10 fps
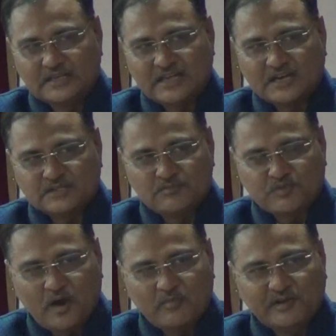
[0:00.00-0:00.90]
there are
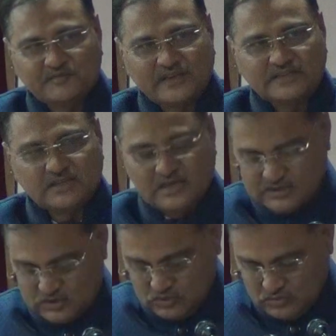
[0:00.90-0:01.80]
some problems as
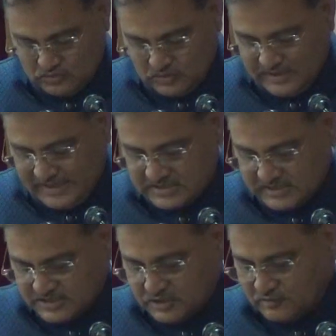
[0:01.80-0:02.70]
regards to
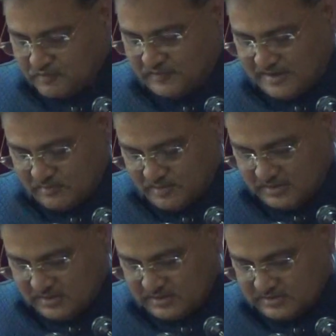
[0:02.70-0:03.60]
extension of the
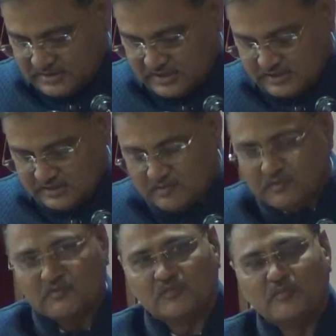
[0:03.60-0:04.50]

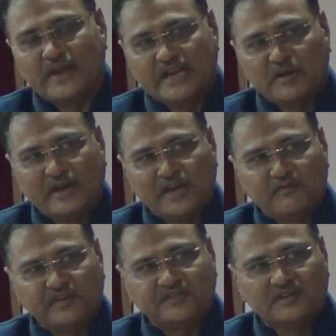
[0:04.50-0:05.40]
the banking
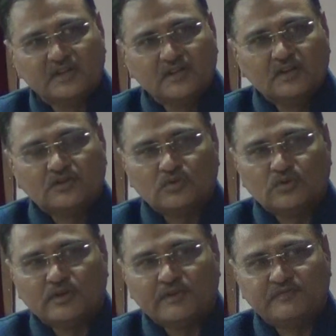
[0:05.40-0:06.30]
benefits.
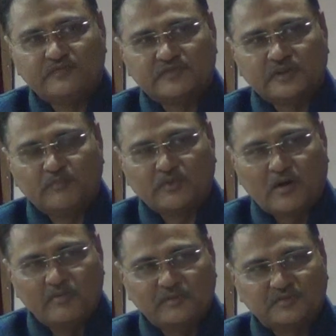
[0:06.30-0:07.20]
So if some
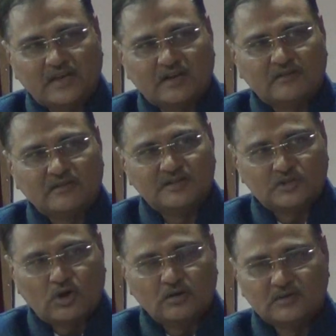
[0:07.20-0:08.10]
problems are
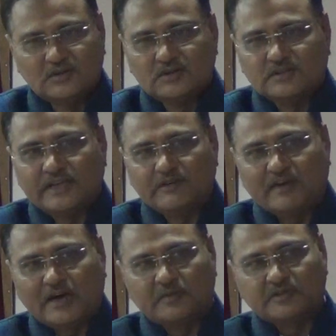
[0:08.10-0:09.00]
resolved,
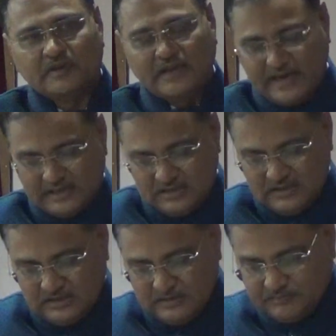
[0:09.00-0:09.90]
then farmers will get
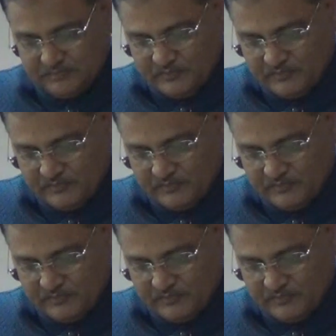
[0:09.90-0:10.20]
the